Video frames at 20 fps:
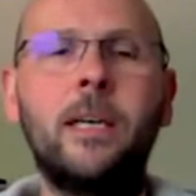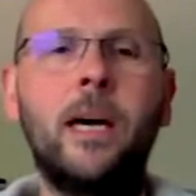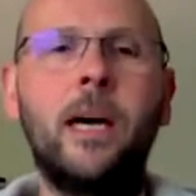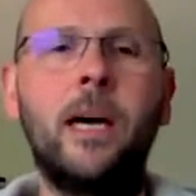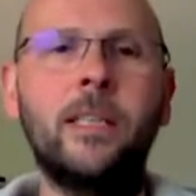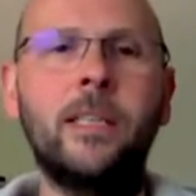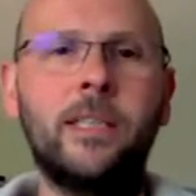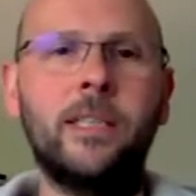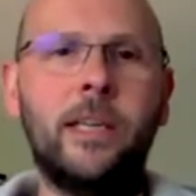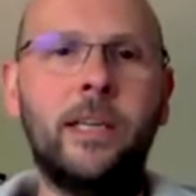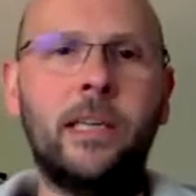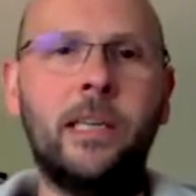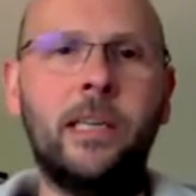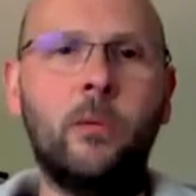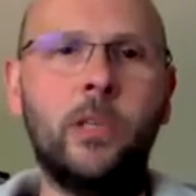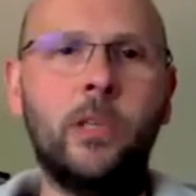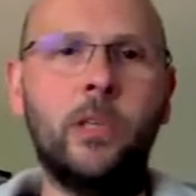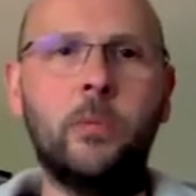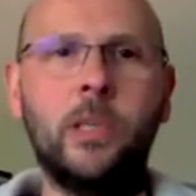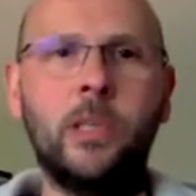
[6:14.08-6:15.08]
technically,
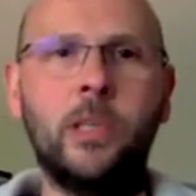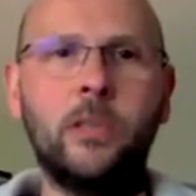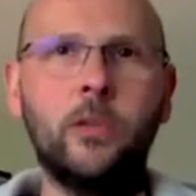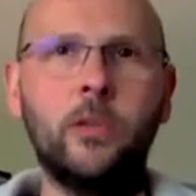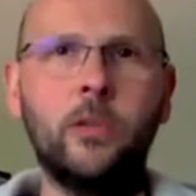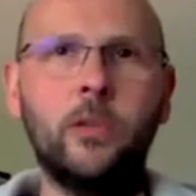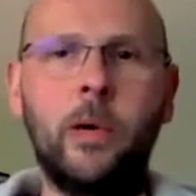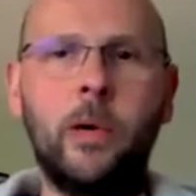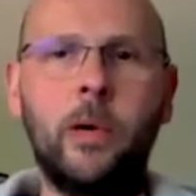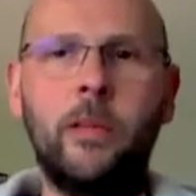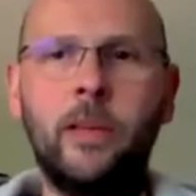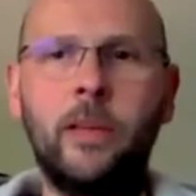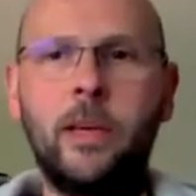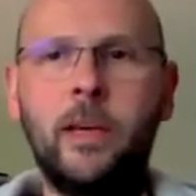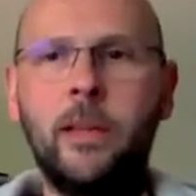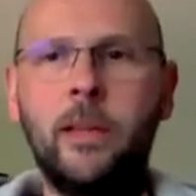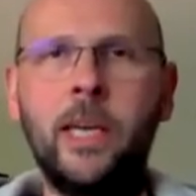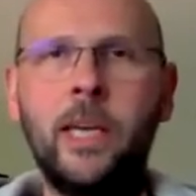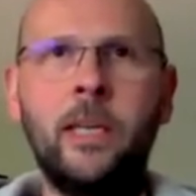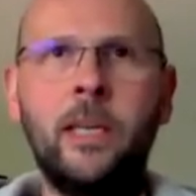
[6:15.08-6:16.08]
which we can talk about at
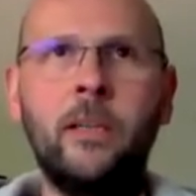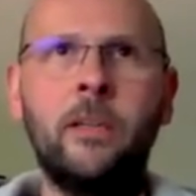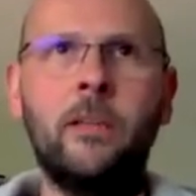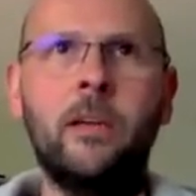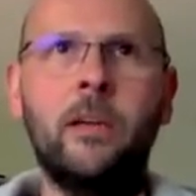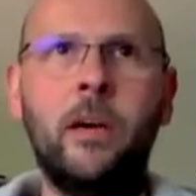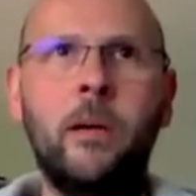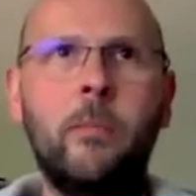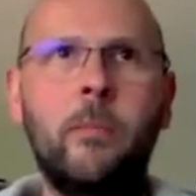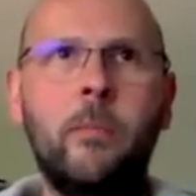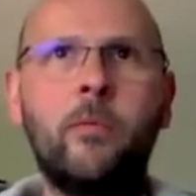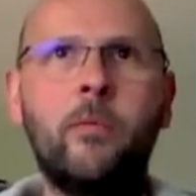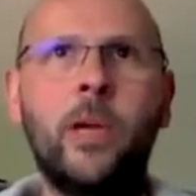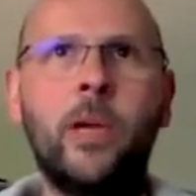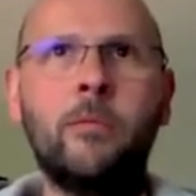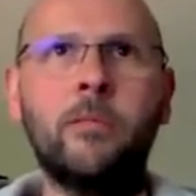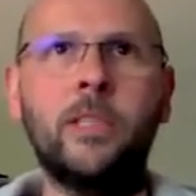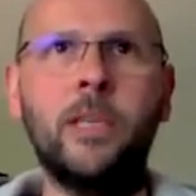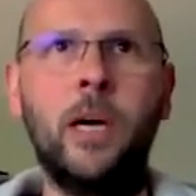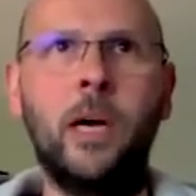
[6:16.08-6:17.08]
the end if we
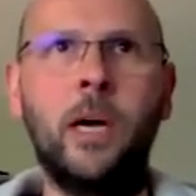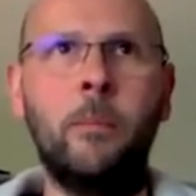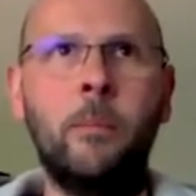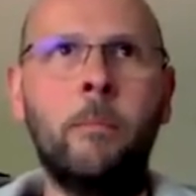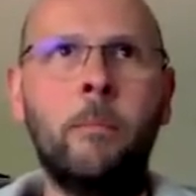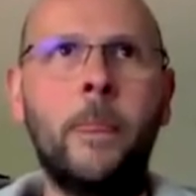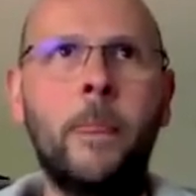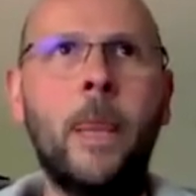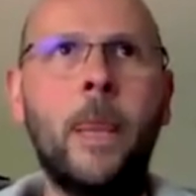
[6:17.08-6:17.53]
have time.